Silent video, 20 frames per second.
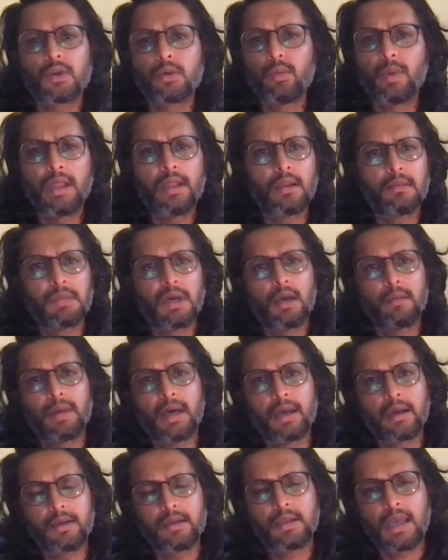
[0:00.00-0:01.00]
on when the
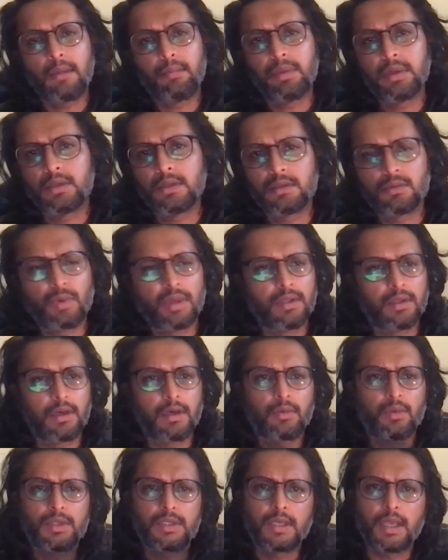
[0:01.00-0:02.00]
Mahabharata happened, whether
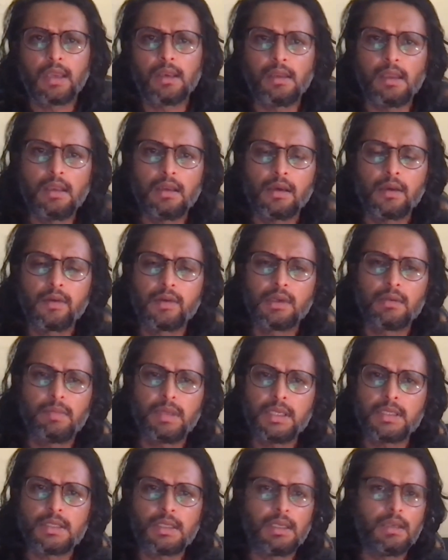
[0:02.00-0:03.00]
it was 1900
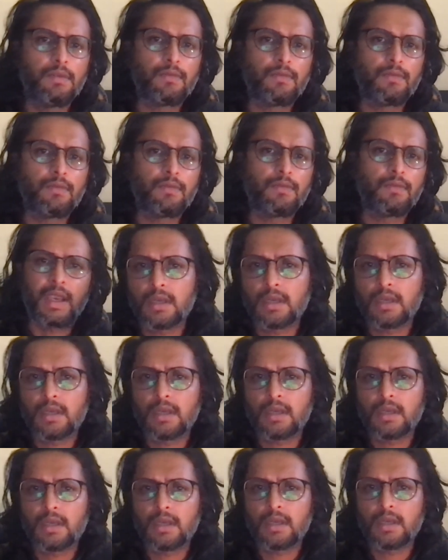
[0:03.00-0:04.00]
BC, 5000
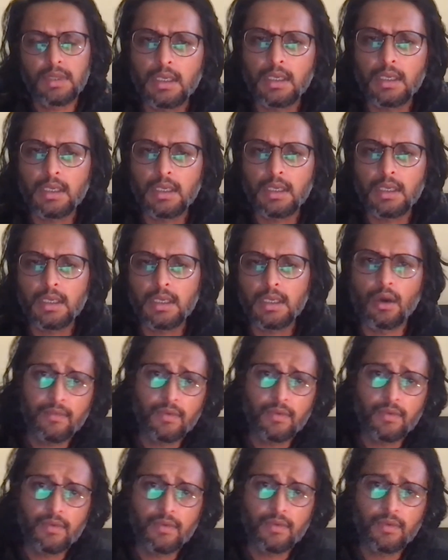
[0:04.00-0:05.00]
BC, or whatever
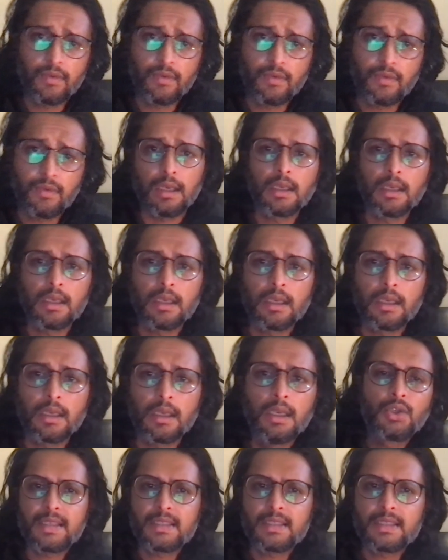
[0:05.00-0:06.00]
date, to
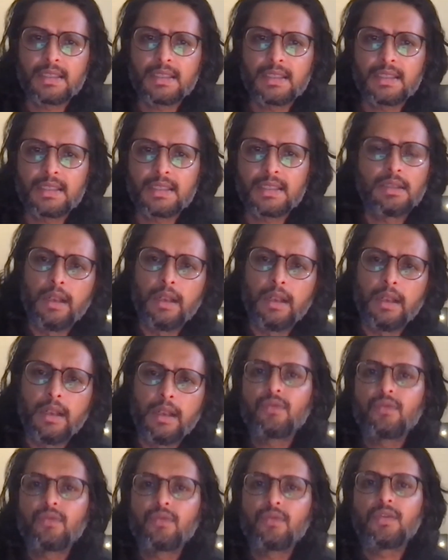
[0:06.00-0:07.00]
that extent,
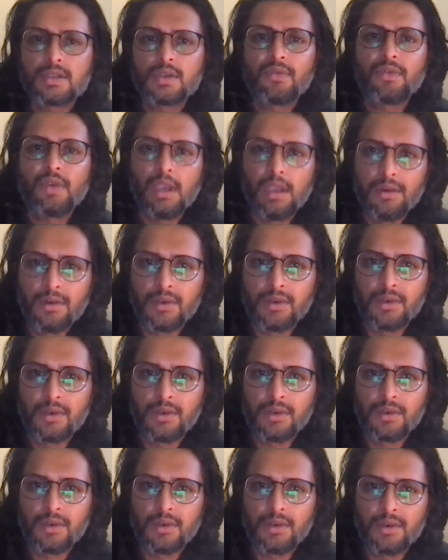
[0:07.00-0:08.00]
none of that is of
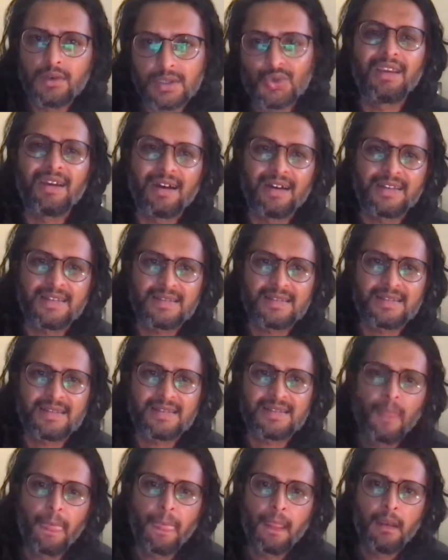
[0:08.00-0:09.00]
interest to
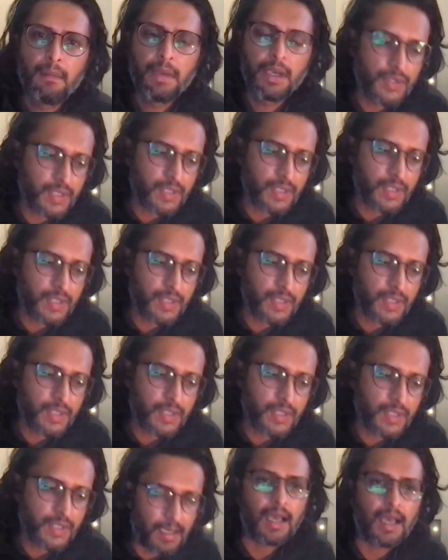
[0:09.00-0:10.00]
Itihas, because
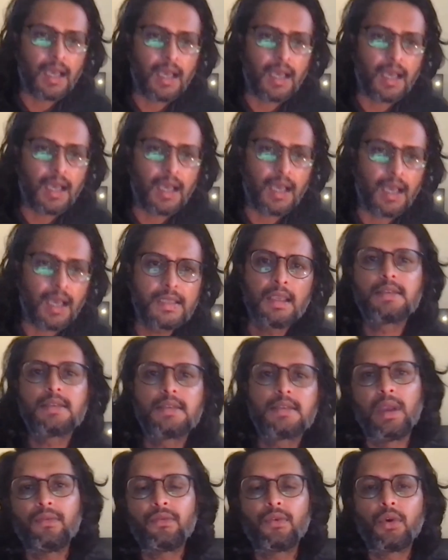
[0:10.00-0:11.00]
Itihas
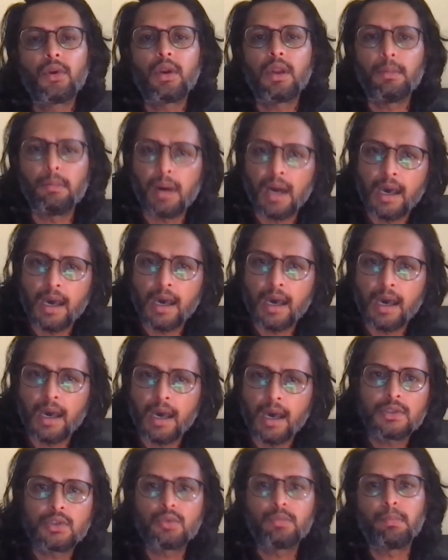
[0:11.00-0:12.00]
is a way for
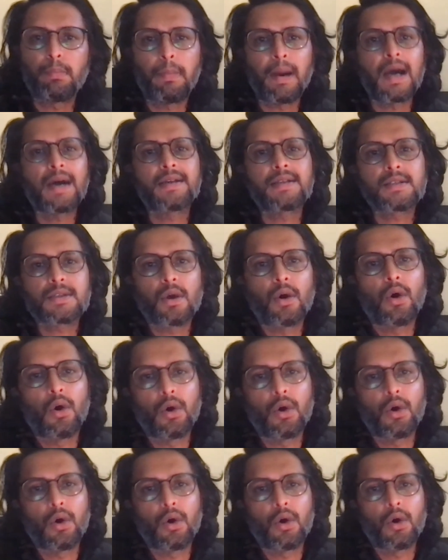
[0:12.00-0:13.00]
Bharat to pass
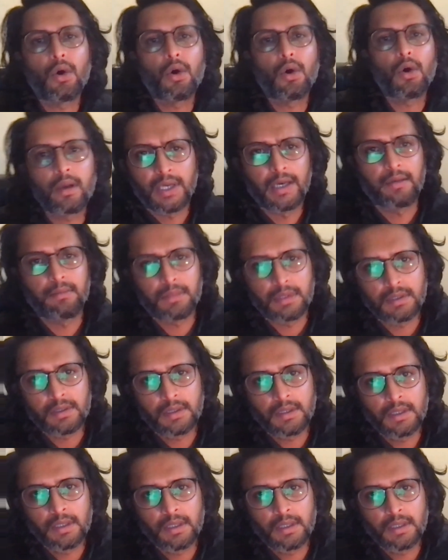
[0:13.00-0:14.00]
on Dharma